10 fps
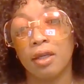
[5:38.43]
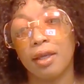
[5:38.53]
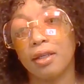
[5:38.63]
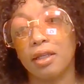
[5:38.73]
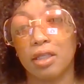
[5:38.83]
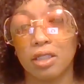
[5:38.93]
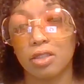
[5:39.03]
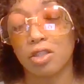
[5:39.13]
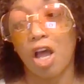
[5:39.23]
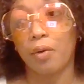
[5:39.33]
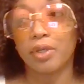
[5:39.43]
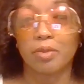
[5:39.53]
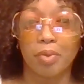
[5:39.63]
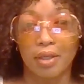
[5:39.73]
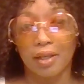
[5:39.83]
And Nicki just always
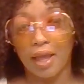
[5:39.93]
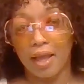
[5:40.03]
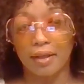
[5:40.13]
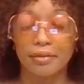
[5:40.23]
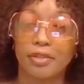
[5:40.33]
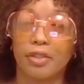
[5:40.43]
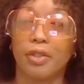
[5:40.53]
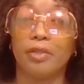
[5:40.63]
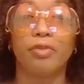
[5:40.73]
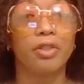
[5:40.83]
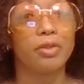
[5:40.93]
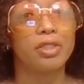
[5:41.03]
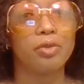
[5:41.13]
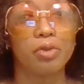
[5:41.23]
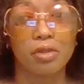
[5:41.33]
been that, even though
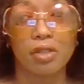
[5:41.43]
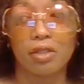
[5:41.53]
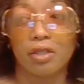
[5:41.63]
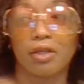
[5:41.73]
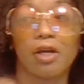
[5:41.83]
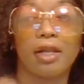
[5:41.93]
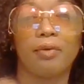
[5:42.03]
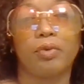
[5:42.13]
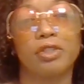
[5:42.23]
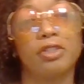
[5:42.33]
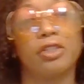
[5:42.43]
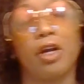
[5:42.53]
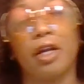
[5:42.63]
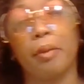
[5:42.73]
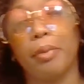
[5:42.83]
she was hood and all that when she
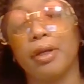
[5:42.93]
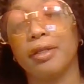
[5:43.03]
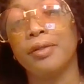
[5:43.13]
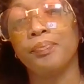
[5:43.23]
started, but